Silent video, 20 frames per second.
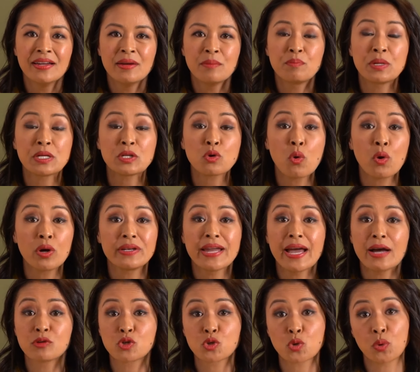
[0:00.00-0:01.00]
Bitcoin
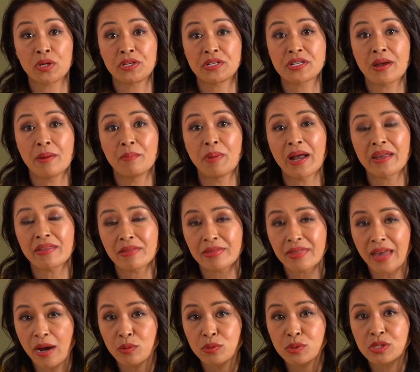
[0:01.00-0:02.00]
now joined by
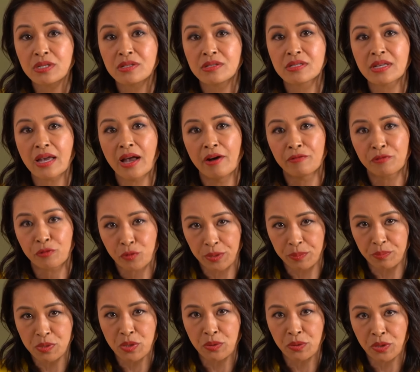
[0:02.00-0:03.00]
thousands of
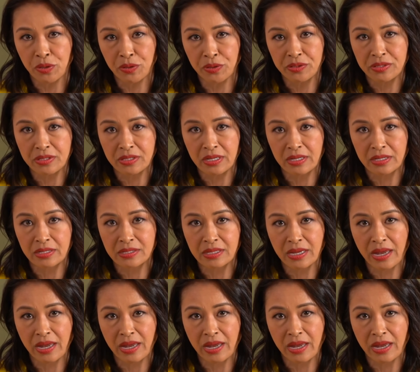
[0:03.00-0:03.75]
cryptocurrencies.